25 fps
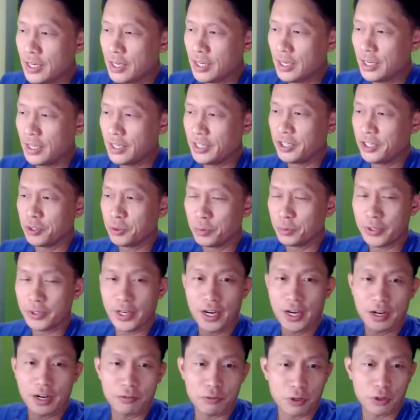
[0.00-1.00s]
And here we
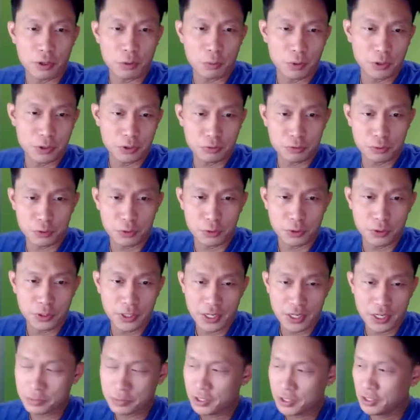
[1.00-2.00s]
have our wonderful
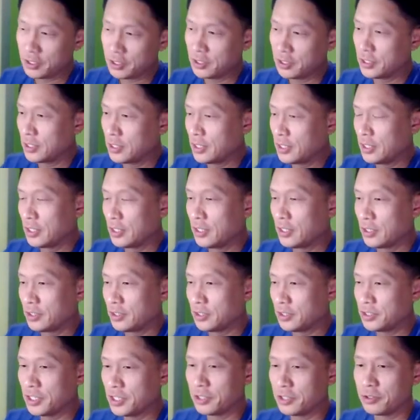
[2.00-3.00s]
empty
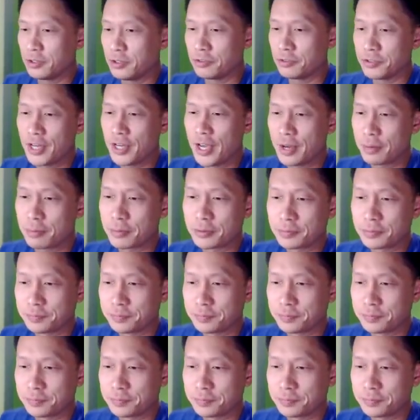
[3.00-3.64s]
container of an app.